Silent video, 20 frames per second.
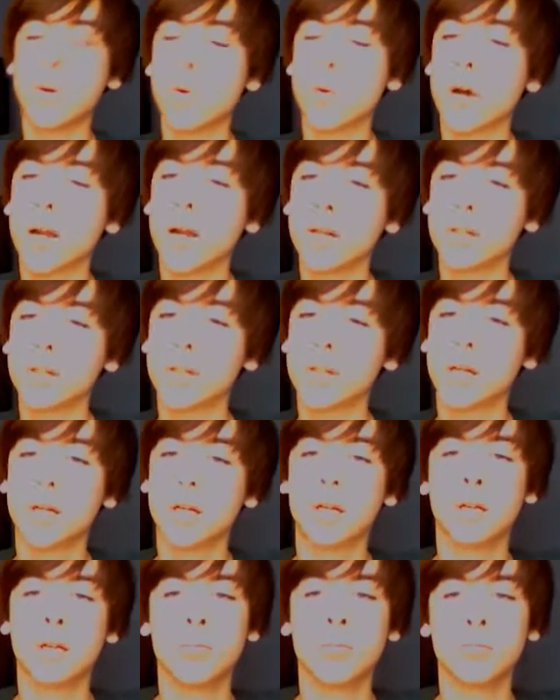watch
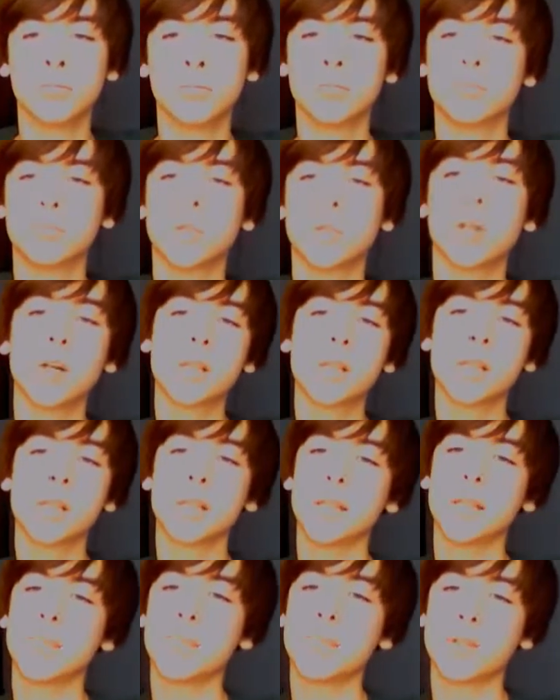
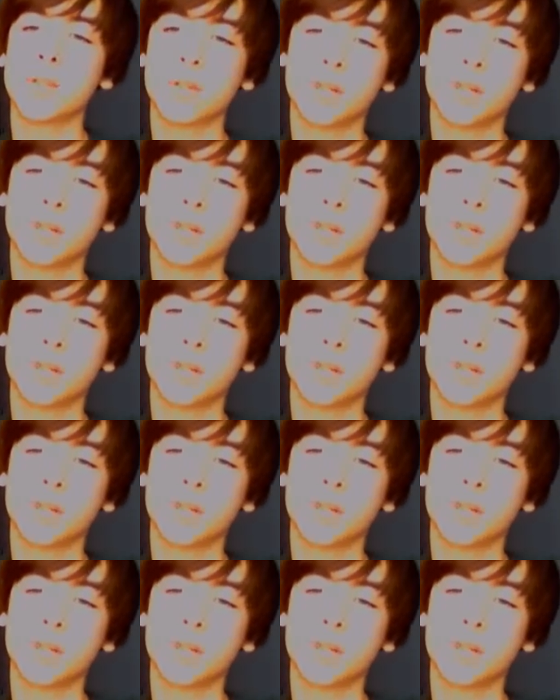Earnestly, Mr.